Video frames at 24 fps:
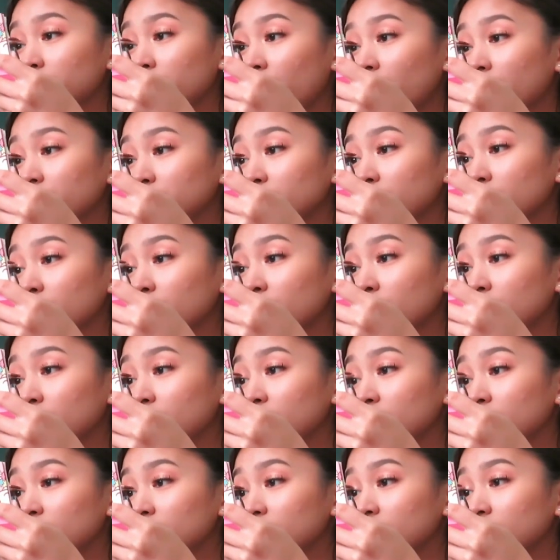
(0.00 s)

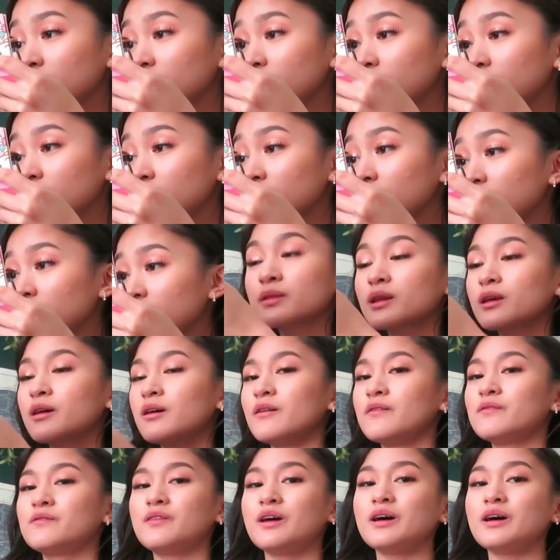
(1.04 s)
pageant.